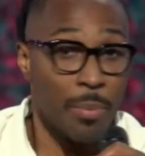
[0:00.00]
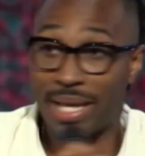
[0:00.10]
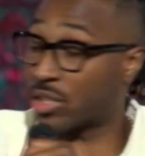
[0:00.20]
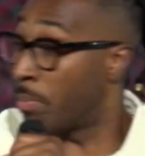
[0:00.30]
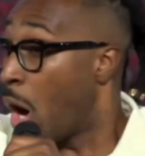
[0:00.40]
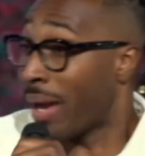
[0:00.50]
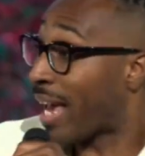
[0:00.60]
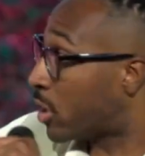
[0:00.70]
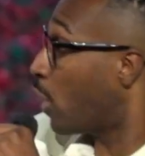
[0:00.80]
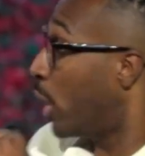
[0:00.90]
Because the moment I
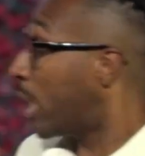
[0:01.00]
start looking